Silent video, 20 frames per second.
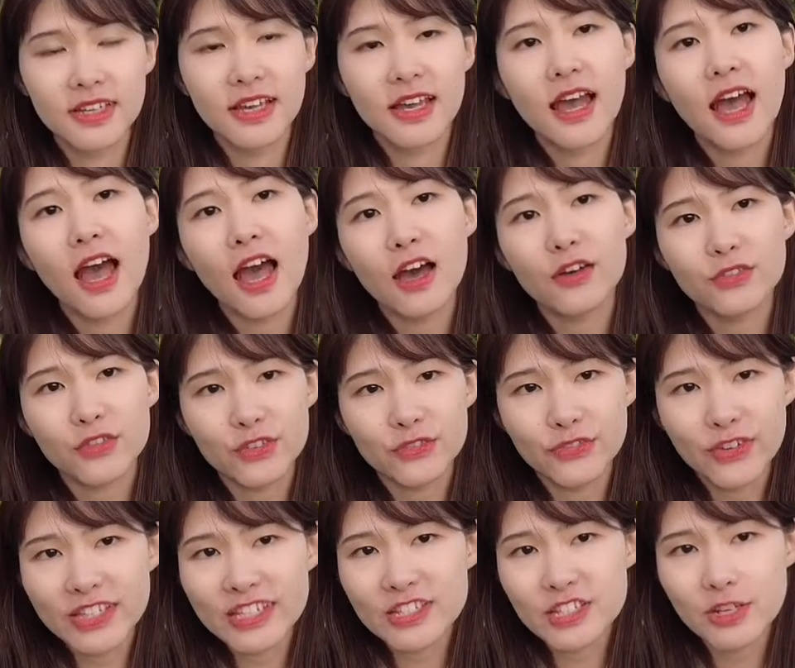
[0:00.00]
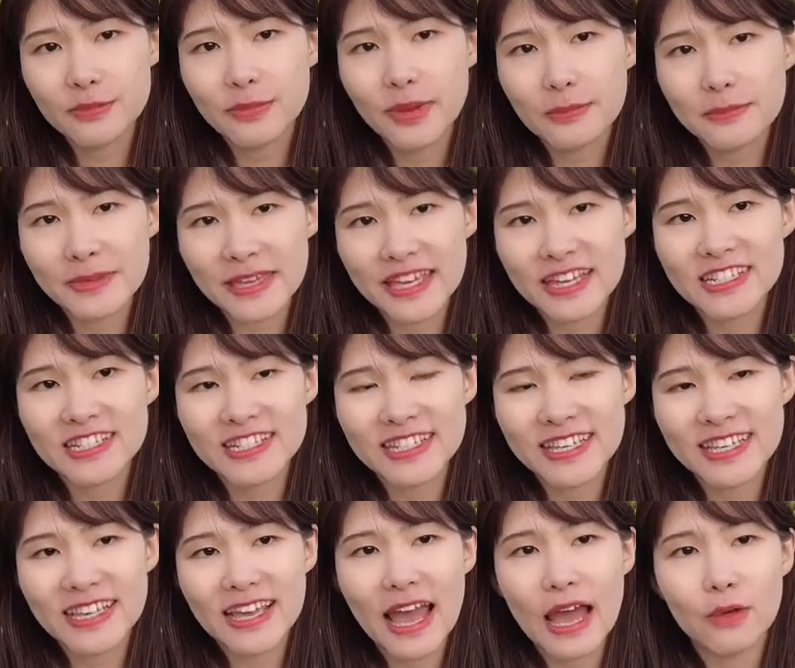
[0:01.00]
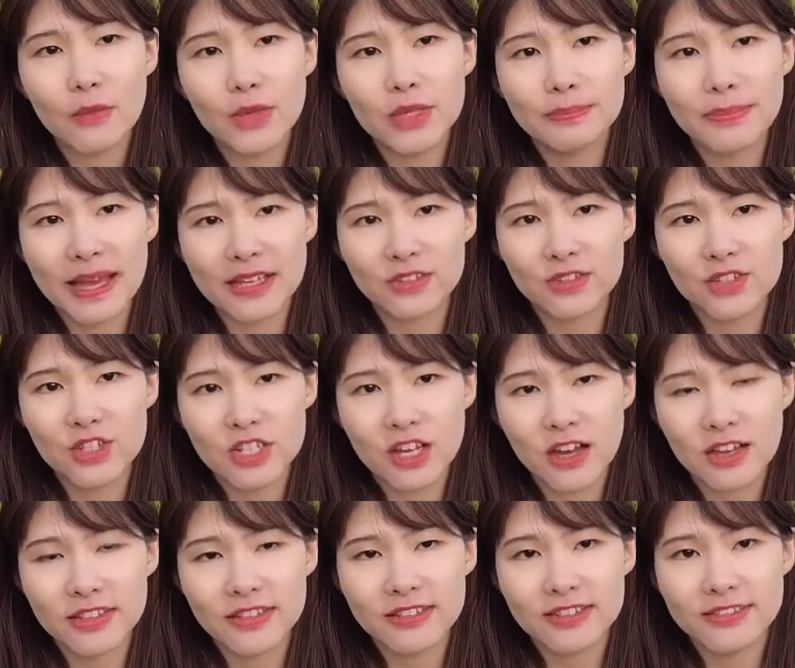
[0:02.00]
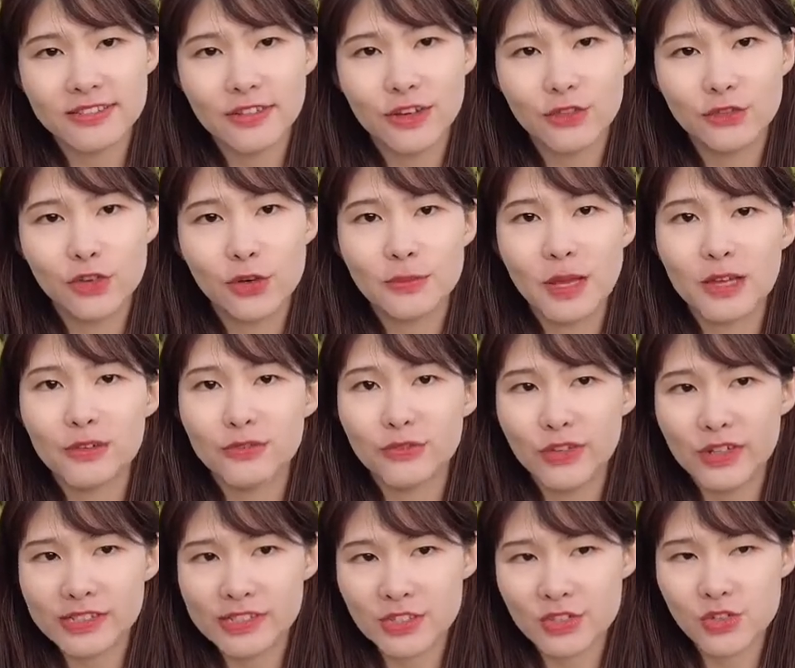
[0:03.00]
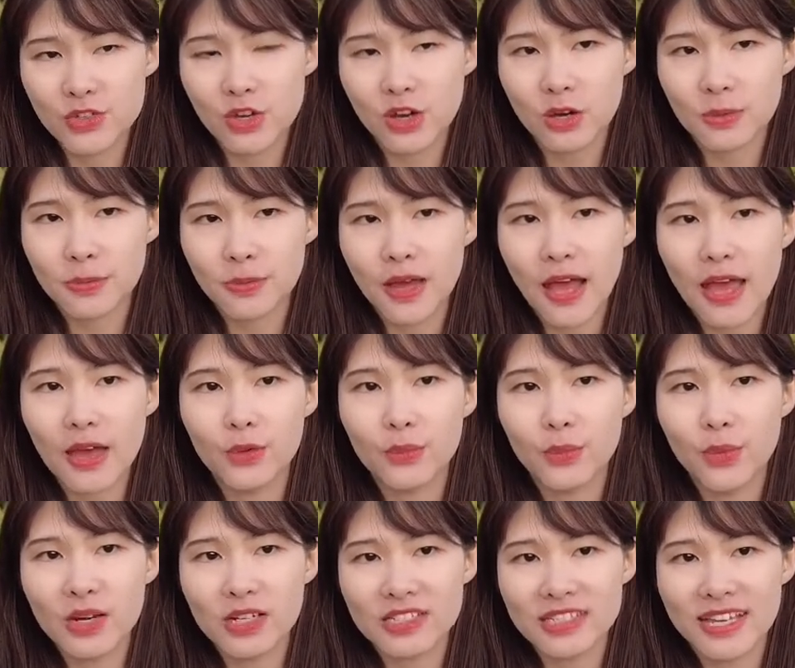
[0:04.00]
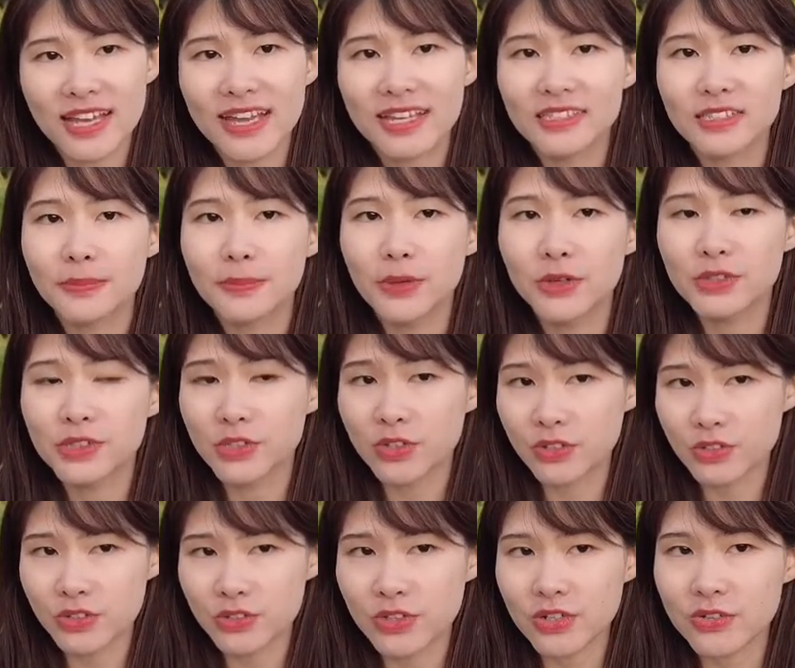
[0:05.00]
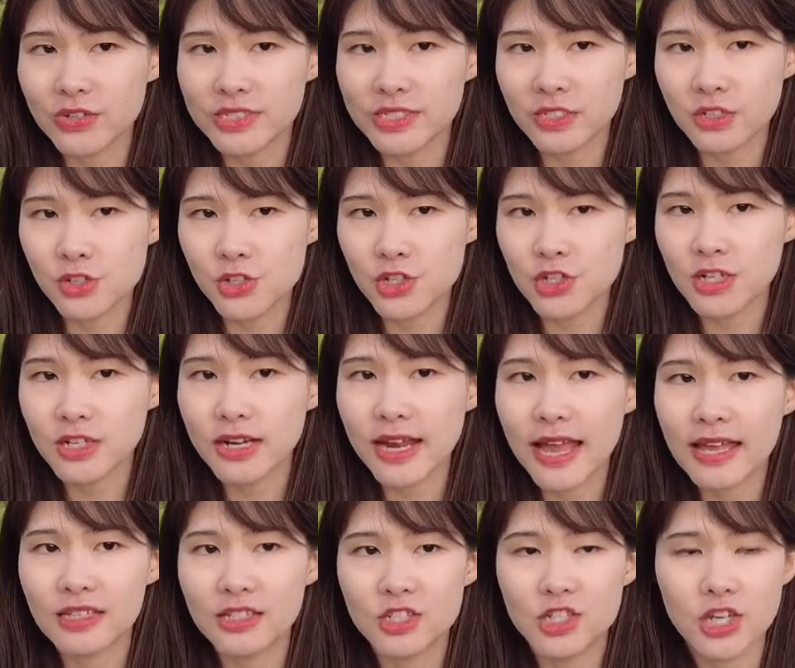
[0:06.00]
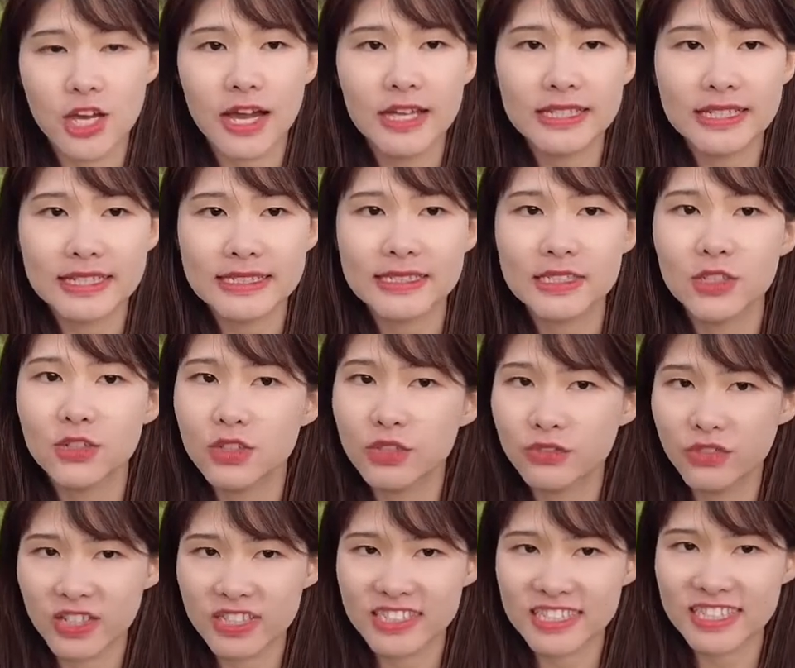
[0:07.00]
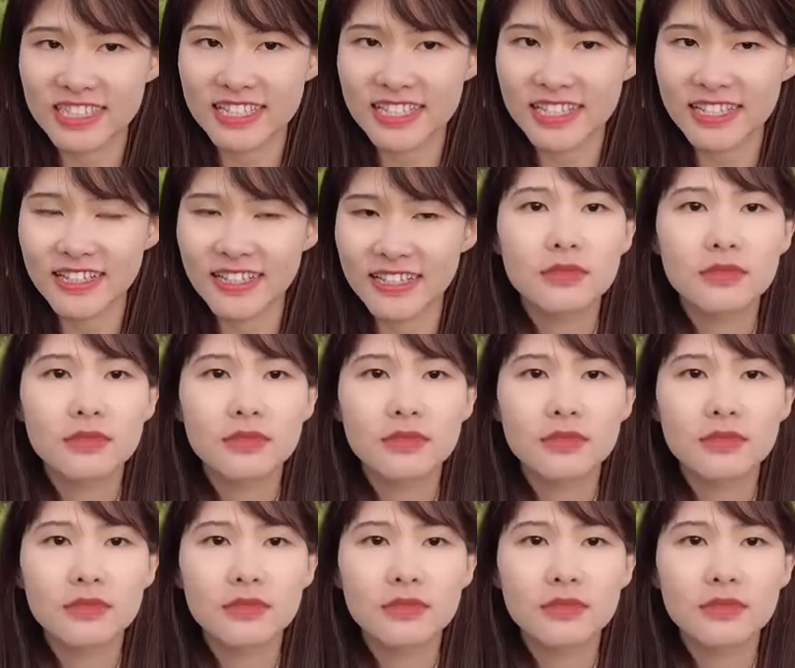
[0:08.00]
After finishing my PhD, I went back to China. For my first job, I worked as a postdoctoral researcher at a Chinese university.